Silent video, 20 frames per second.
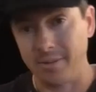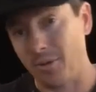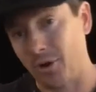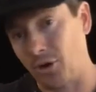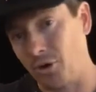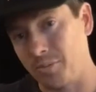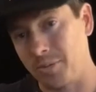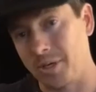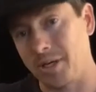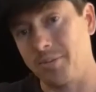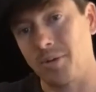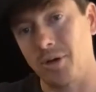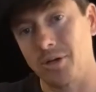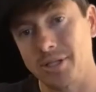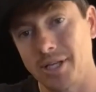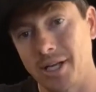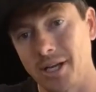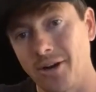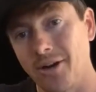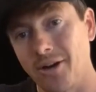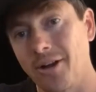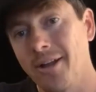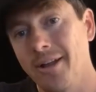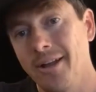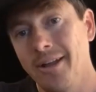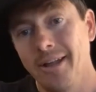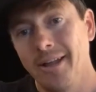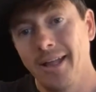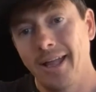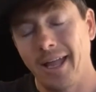the Home Depot Center.
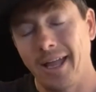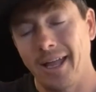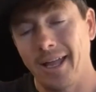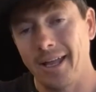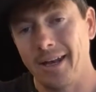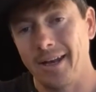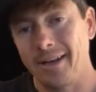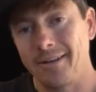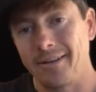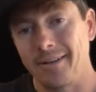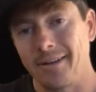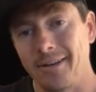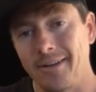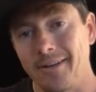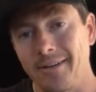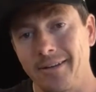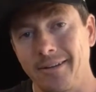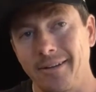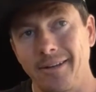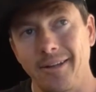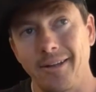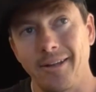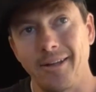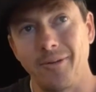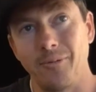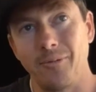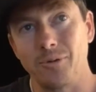And it was